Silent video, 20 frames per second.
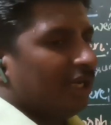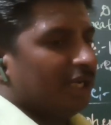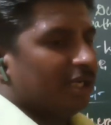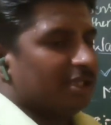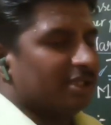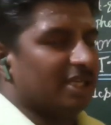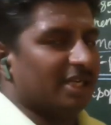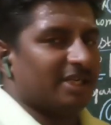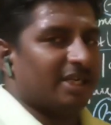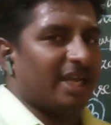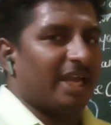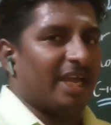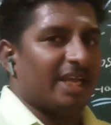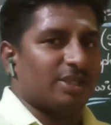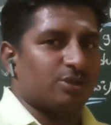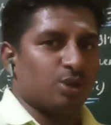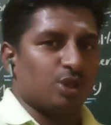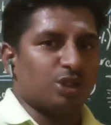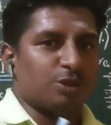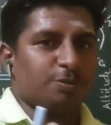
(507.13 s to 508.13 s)
that
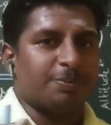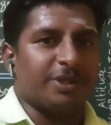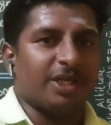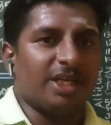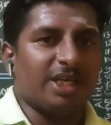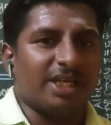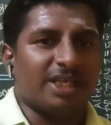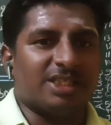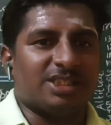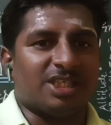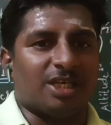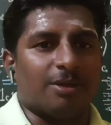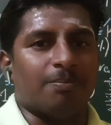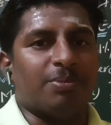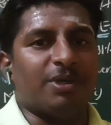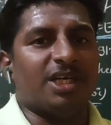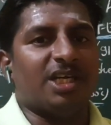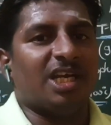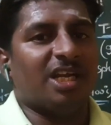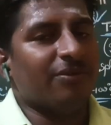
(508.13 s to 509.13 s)
exosphere is
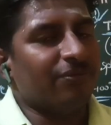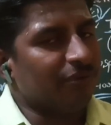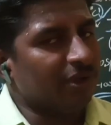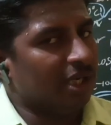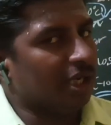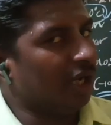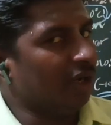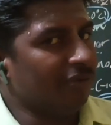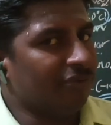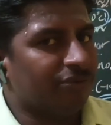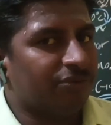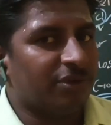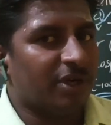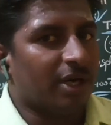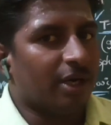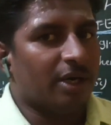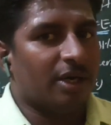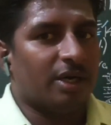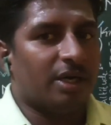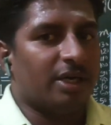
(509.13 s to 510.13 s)
completely full of
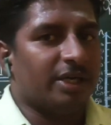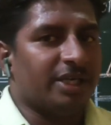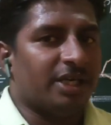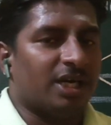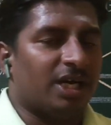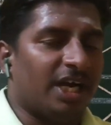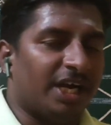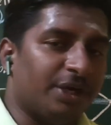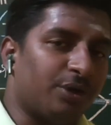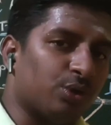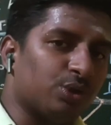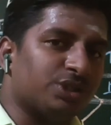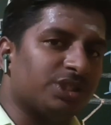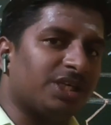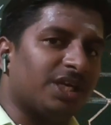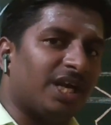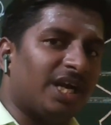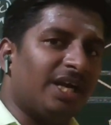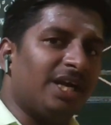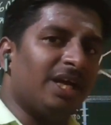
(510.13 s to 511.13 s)

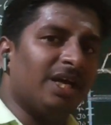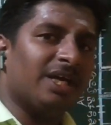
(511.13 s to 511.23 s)
hydrogen and